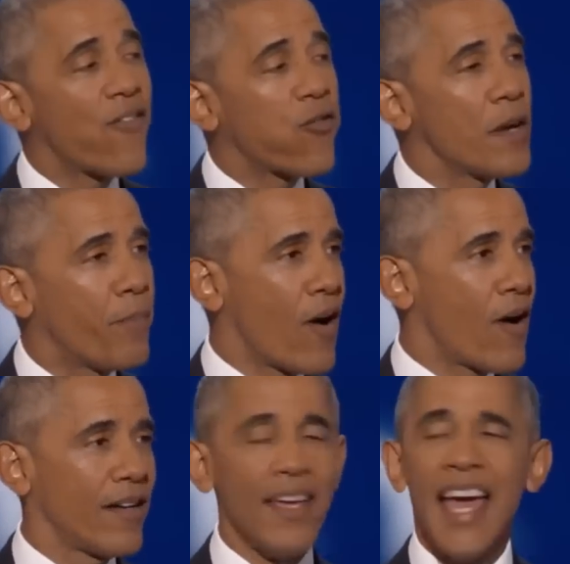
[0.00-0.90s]
every
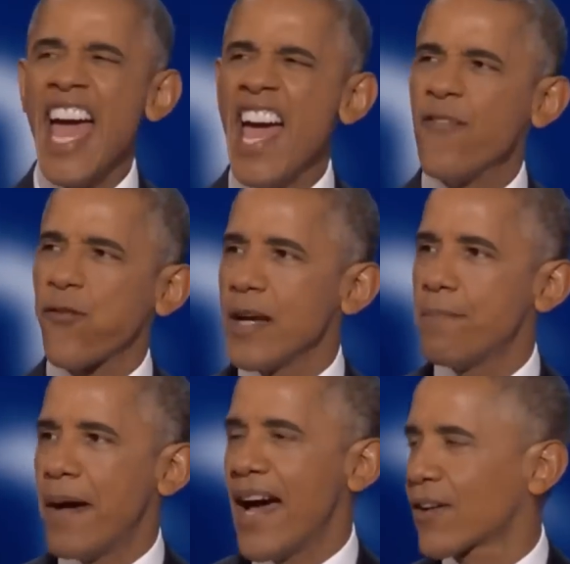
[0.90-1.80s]
party,
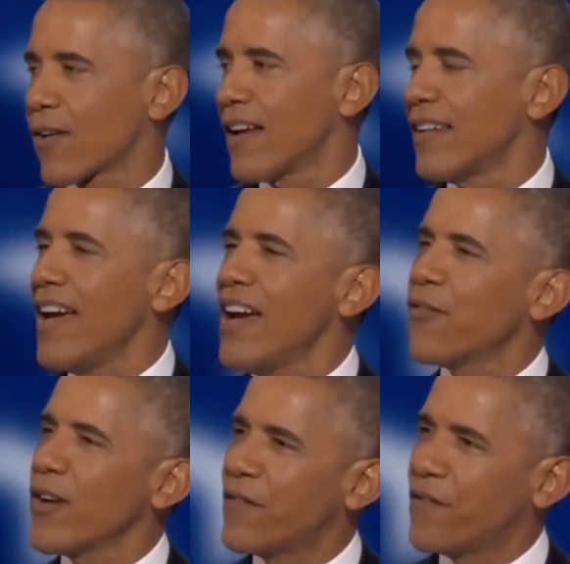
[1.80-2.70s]
every background,
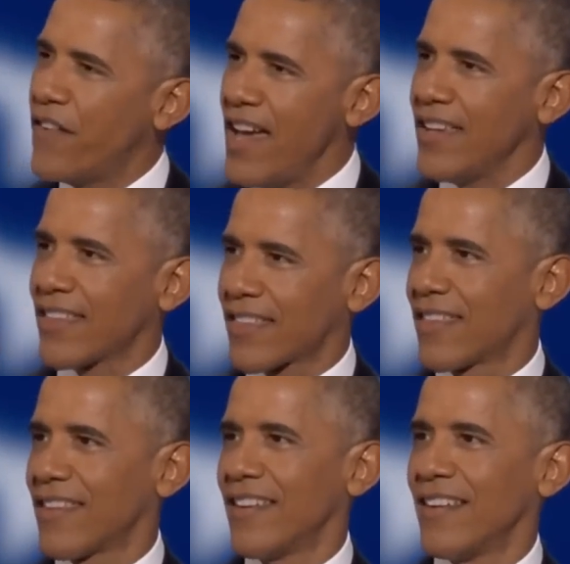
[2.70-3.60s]
every faith,
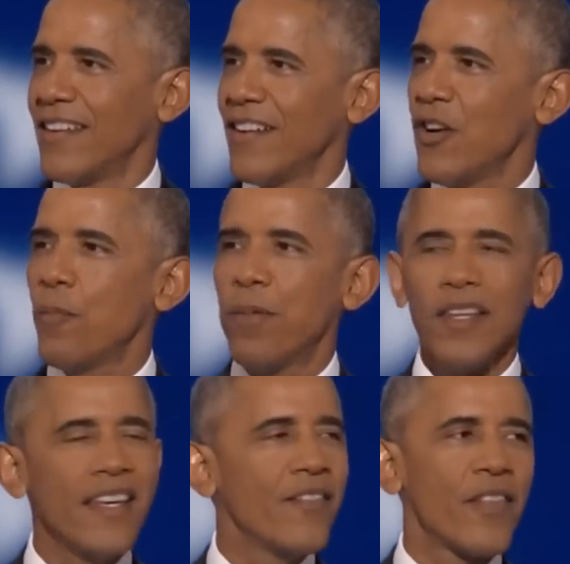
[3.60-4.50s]
who
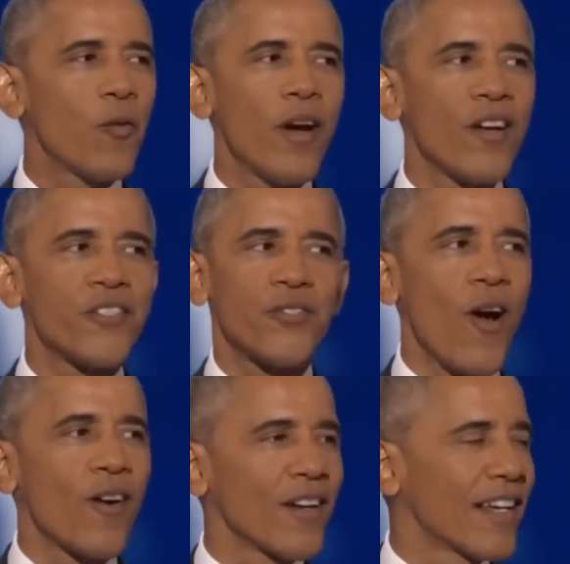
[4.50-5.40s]
believe that we are
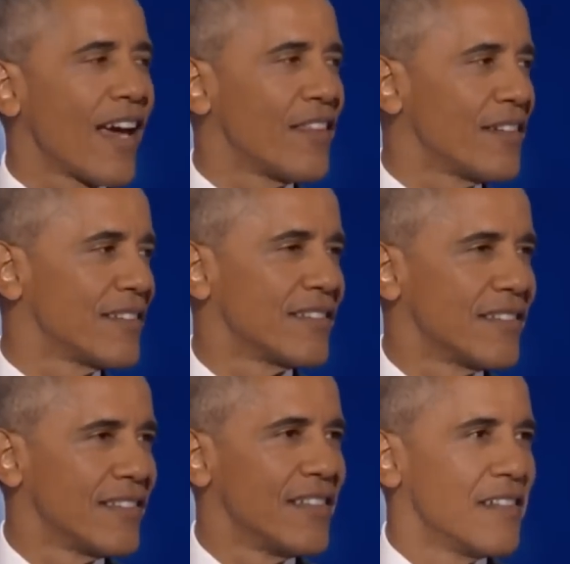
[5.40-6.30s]
stronger together.
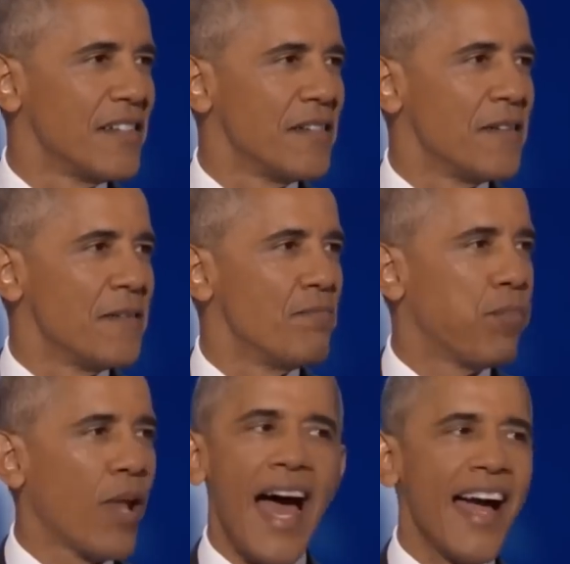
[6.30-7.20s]

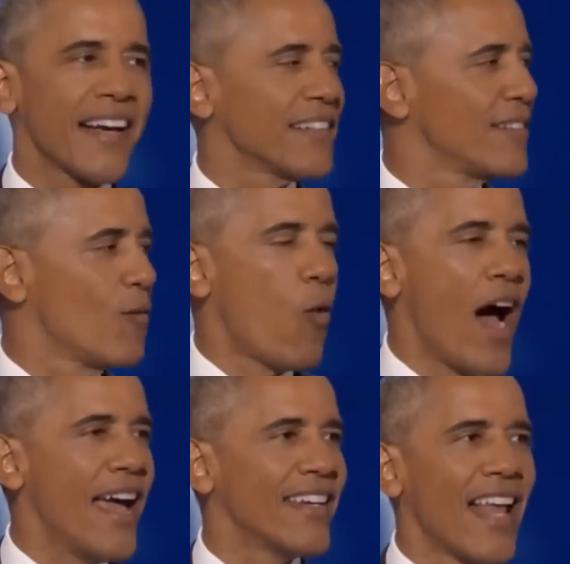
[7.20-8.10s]
Black,
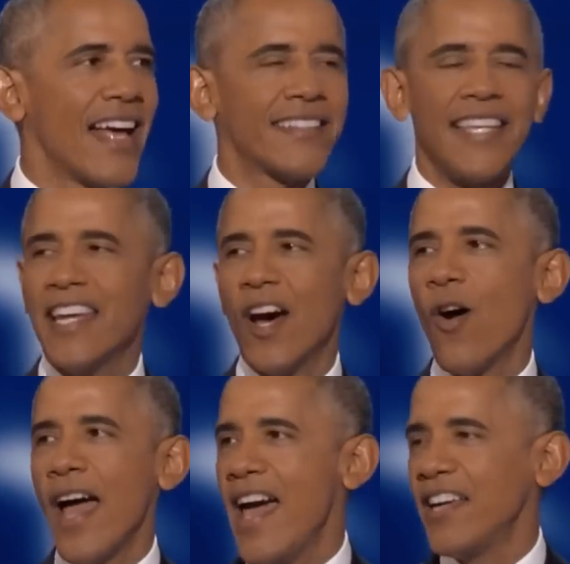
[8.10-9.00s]
white,
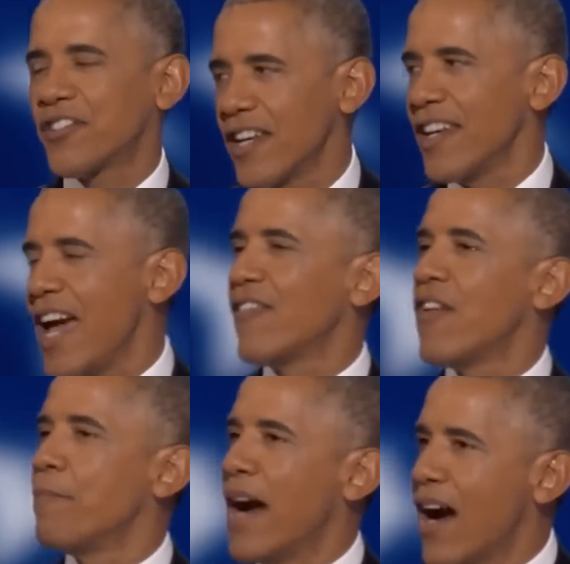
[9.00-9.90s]
Latino, Asian,
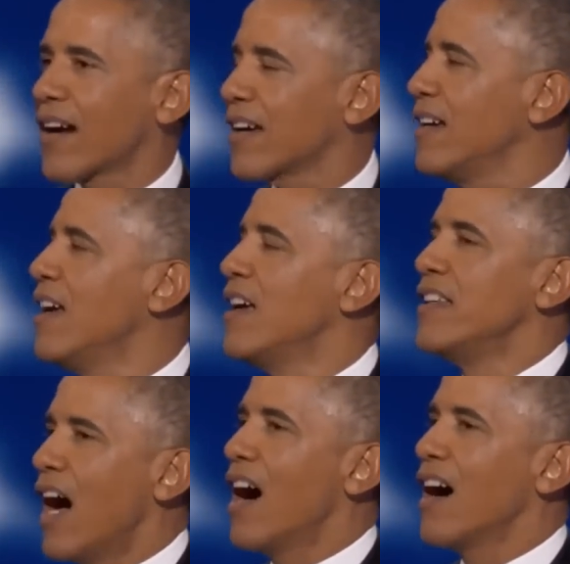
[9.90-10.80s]
Native American,
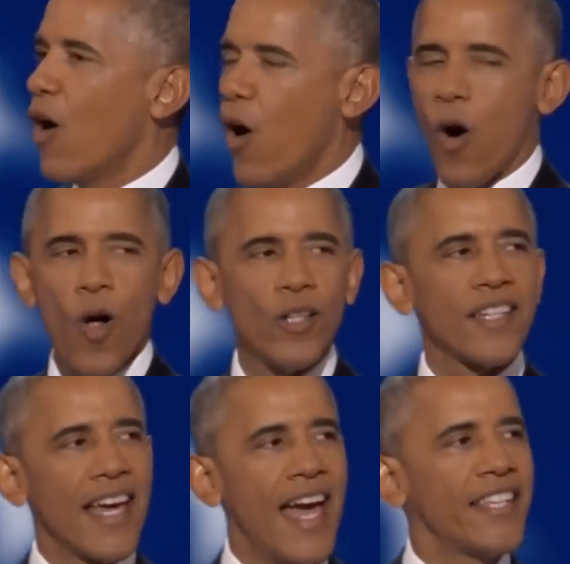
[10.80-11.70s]
young, old,
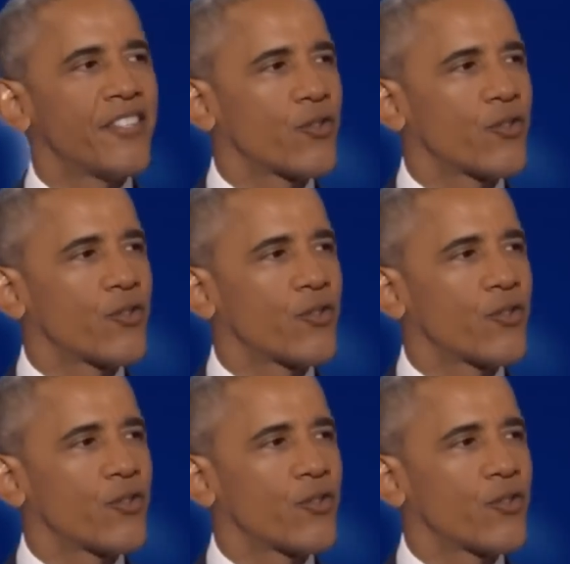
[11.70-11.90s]
gay,